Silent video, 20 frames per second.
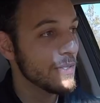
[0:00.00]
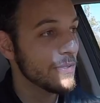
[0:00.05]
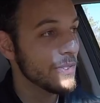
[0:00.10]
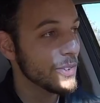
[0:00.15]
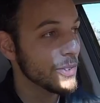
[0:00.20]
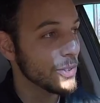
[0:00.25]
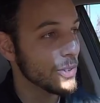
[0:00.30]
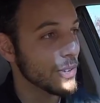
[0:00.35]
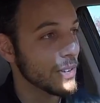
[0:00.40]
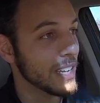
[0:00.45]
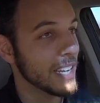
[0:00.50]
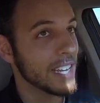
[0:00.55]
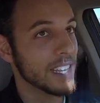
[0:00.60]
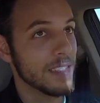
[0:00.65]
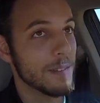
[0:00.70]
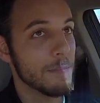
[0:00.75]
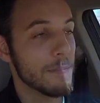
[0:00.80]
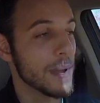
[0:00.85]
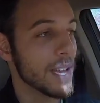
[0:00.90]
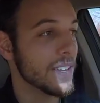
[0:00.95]
if you're looking at
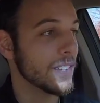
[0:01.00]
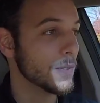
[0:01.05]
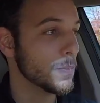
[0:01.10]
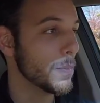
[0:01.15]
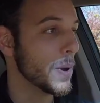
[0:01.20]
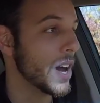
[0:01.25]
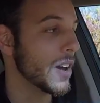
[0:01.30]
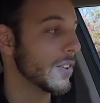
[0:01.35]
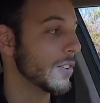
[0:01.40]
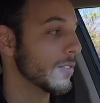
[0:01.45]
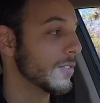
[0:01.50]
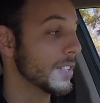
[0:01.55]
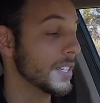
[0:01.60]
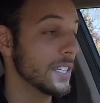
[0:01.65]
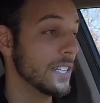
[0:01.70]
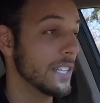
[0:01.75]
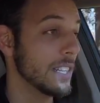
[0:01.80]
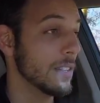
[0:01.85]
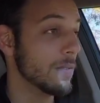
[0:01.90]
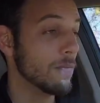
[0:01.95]
the base model
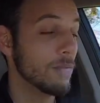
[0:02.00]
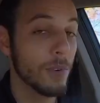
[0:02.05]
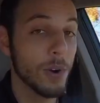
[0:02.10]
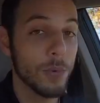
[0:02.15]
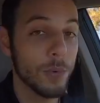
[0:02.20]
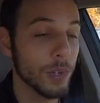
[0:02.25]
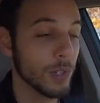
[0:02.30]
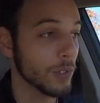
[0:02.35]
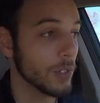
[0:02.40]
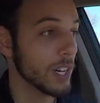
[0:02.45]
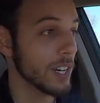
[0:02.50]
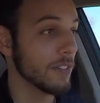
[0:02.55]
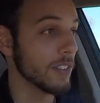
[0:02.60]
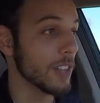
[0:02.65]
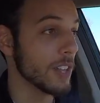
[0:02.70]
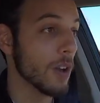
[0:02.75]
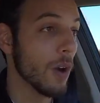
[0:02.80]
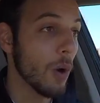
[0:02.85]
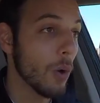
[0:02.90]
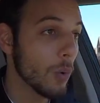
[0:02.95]
in the front wheel drive or
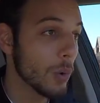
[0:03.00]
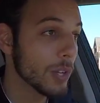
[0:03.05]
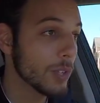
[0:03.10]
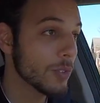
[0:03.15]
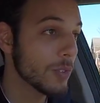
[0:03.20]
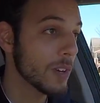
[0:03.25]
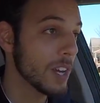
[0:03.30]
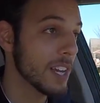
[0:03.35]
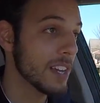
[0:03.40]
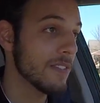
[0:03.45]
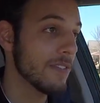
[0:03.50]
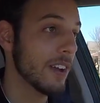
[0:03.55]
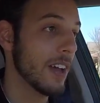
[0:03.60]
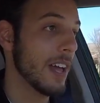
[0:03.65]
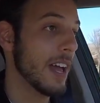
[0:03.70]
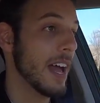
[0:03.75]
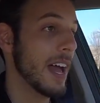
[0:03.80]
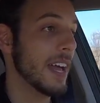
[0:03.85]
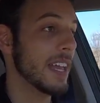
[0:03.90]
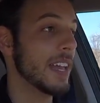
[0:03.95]
the all-wheel drive,
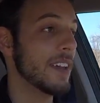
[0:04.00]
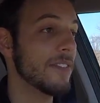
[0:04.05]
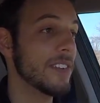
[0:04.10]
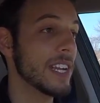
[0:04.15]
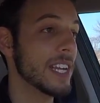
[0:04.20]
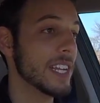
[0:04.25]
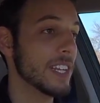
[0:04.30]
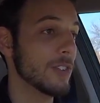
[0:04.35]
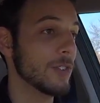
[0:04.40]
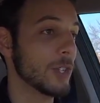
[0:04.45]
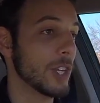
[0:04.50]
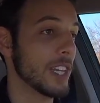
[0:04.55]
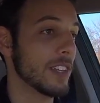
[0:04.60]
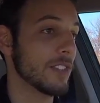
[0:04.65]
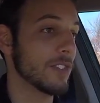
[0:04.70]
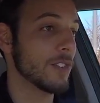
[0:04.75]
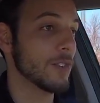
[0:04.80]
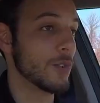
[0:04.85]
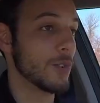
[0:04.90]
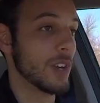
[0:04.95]
I haven't had a
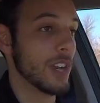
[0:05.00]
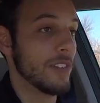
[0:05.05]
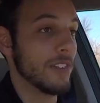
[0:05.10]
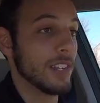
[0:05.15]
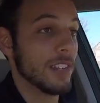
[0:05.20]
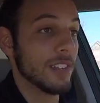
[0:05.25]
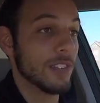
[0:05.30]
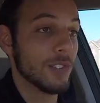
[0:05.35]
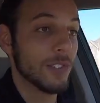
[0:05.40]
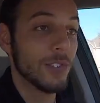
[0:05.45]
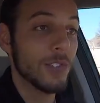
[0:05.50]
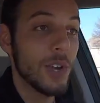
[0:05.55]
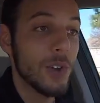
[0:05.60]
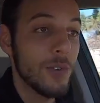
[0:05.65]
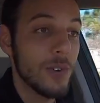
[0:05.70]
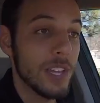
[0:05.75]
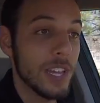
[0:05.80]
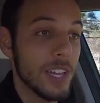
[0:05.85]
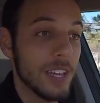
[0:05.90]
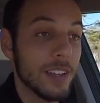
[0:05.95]
chance to drive it in the
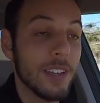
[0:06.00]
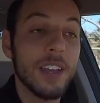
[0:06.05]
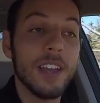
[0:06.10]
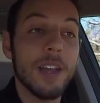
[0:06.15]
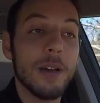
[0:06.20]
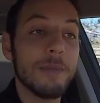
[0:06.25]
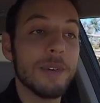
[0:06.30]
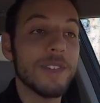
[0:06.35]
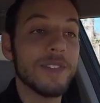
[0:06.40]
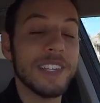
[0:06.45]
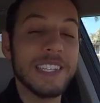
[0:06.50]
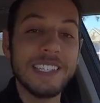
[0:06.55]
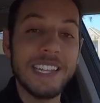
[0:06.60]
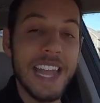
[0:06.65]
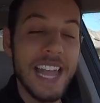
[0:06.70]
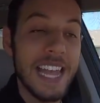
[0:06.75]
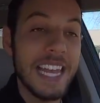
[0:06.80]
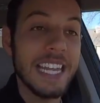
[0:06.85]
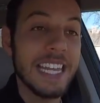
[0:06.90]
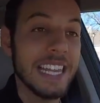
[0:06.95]
snow yet, but if it's
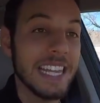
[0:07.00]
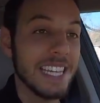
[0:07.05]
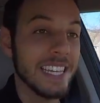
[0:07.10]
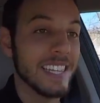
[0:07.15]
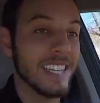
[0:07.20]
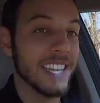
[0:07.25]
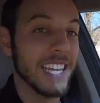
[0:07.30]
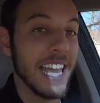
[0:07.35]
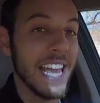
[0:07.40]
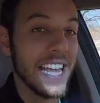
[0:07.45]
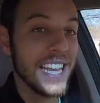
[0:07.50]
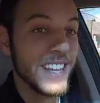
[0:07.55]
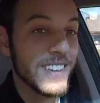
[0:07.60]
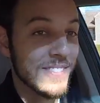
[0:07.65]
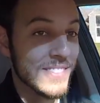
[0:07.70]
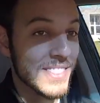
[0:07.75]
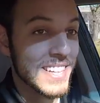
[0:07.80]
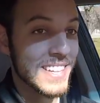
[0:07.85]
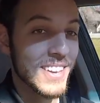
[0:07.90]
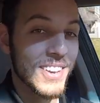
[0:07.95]
anything like any
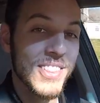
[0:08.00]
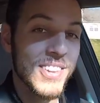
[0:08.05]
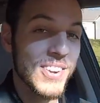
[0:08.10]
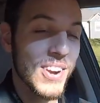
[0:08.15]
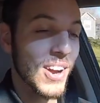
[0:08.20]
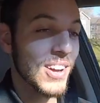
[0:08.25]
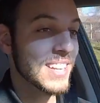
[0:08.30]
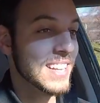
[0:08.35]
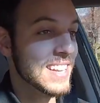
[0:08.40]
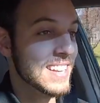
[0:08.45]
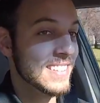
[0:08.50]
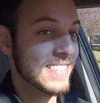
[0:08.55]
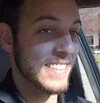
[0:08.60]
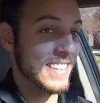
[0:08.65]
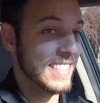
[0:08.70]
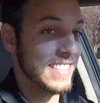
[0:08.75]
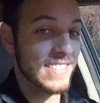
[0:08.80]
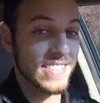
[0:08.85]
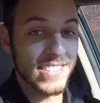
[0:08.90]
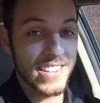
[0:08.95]
of the other Hyundais,
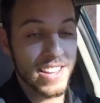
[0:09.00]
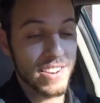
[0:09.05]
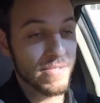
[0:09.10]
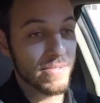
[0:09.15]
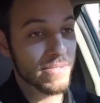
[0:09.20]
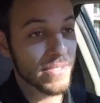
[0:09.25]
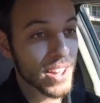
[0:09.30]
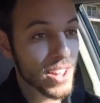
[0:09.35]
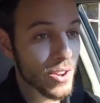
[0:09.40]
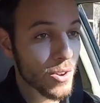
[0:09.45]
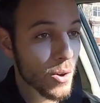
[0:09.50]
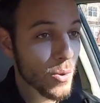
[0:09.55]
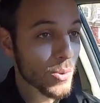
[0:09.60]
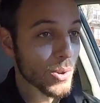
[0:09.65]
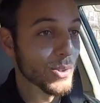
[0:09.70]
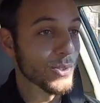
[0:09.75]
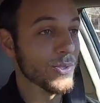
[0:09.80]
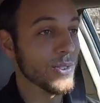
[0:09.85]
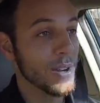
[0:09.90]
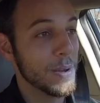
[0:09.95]
like the Santa Fe
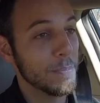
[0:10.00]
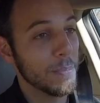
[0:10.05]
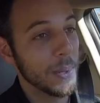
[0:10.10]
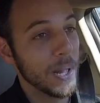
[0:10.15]
all-wheel drive